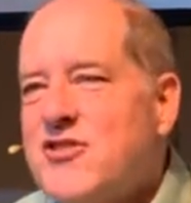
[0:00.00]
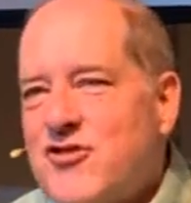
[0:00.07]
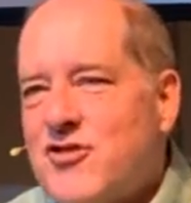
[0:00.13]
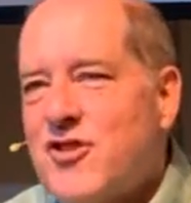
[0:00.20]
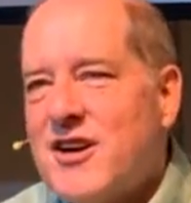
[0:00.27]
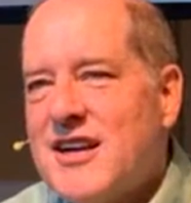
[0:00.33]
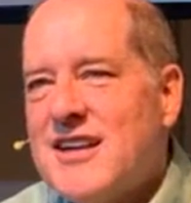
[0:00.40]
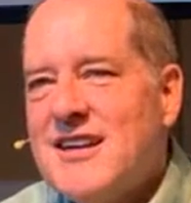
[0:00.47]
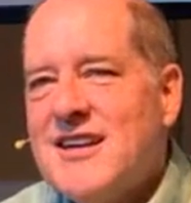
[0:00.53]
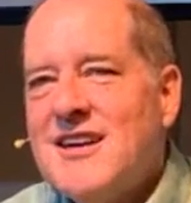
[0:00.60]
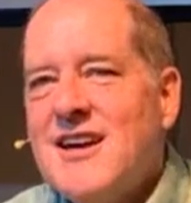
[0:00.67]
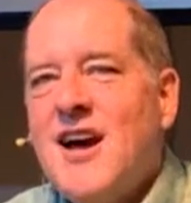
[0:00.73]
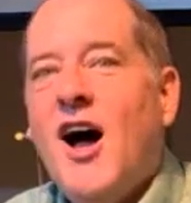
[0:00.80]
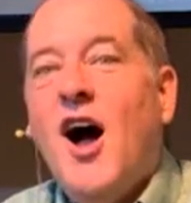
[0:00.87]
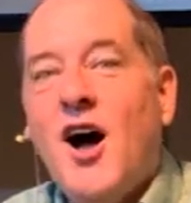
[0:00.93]
history
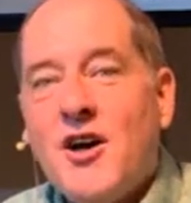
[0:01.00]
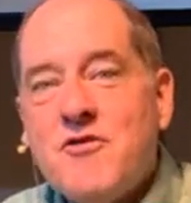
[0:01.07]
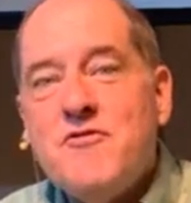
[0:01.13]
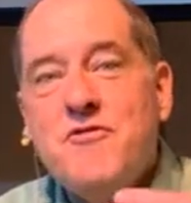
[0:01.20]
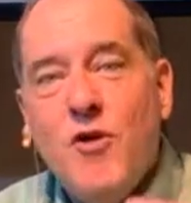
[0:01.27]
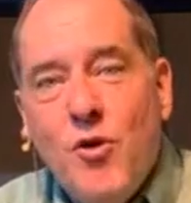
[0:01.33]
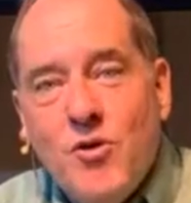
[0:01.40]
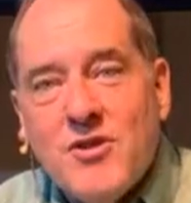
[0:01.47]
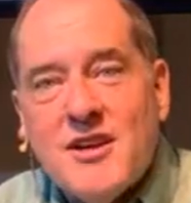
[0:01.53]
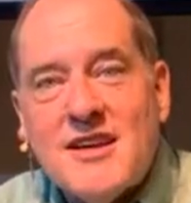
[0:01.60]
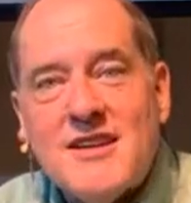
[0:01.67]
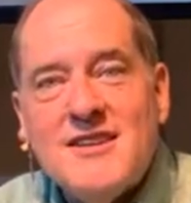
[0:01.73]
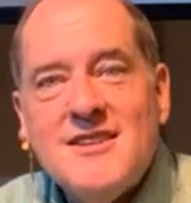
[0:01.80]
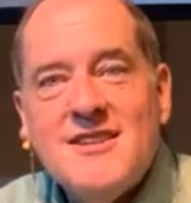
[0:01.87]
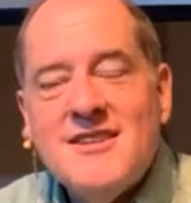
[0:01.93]

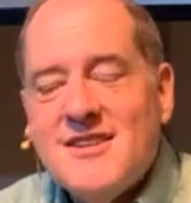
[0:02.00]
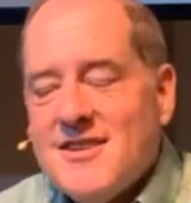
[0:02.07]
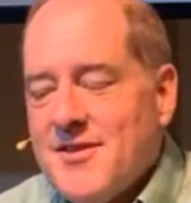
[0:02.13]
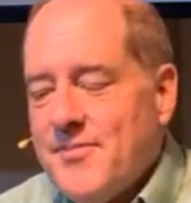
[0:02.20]
unfolding.